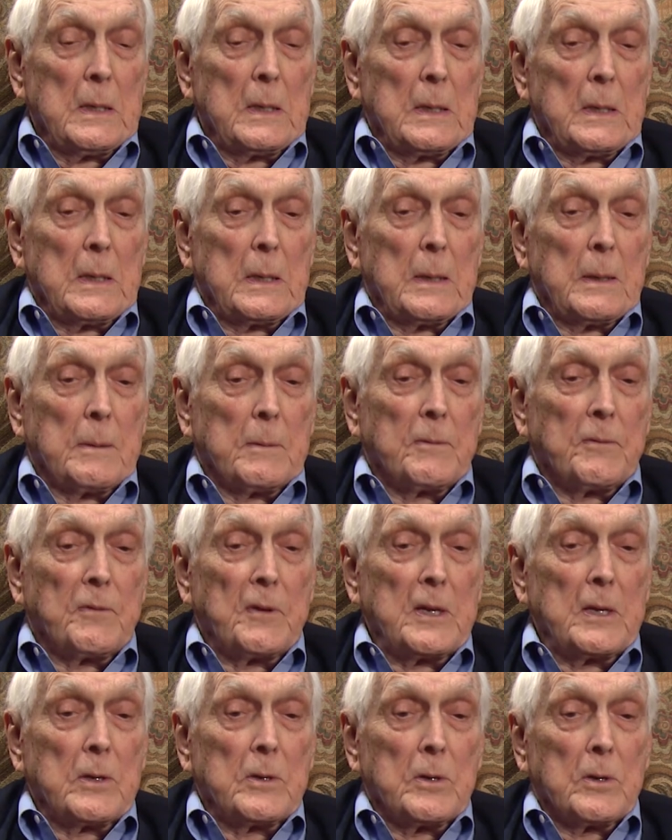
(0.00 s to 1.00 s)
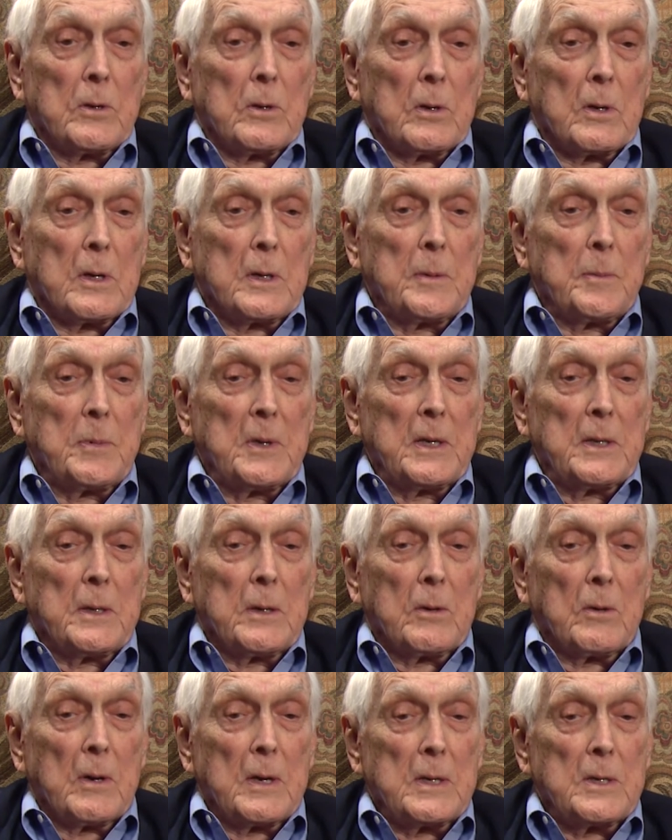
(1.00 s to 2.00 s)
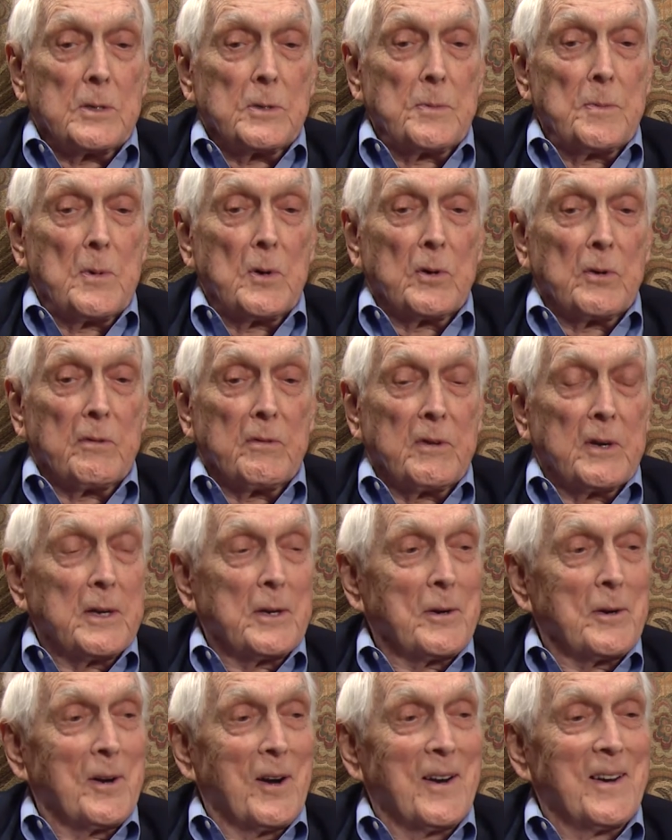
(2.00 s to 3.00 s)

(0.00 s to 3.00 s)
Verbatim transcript: uh, failure can be the greatest motivator